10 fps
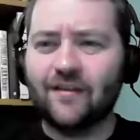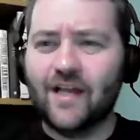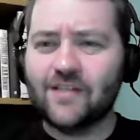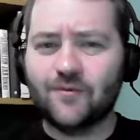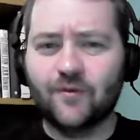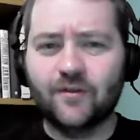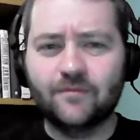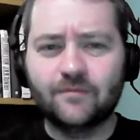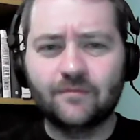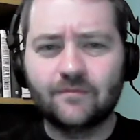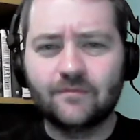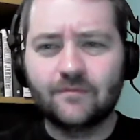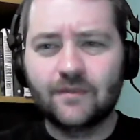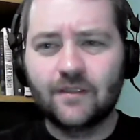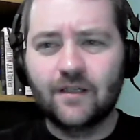the last one?
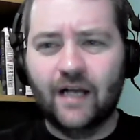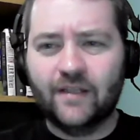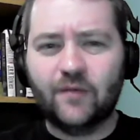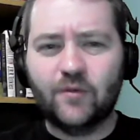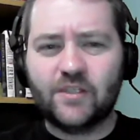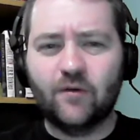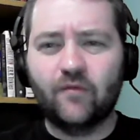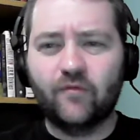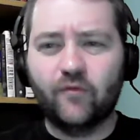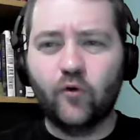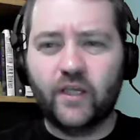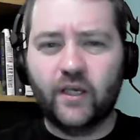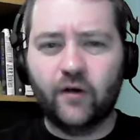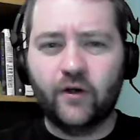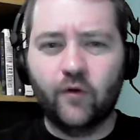I think we still have Full
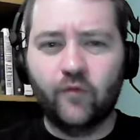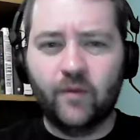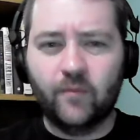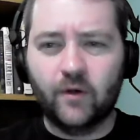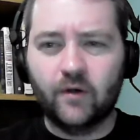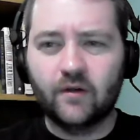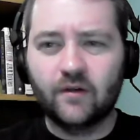Gear in November.